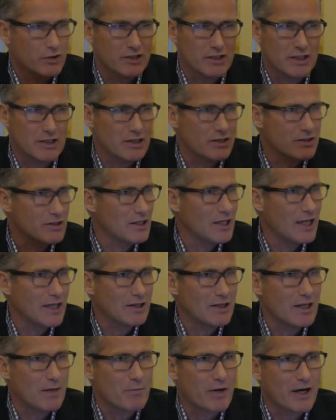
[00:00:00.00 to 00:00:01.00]
we see this in
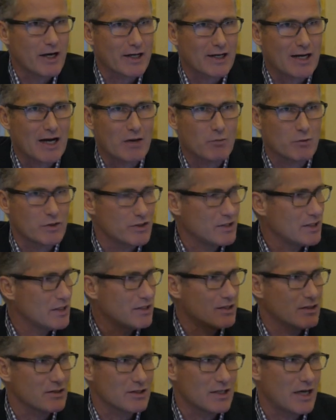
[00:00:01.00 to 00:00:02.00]
Latin America, we
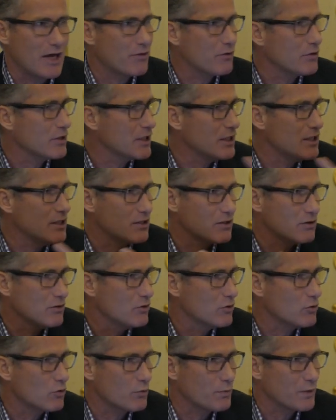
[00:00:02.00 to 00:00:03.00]
see this in other
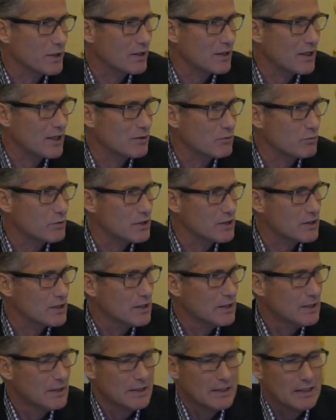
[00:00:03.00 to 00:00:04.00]
Eastern European
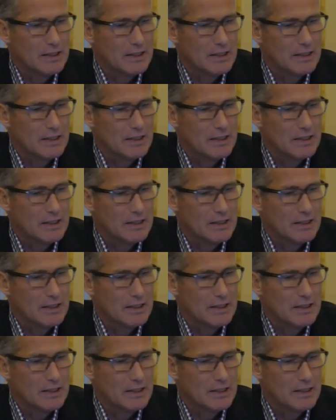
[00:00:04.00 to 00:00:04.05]
countries.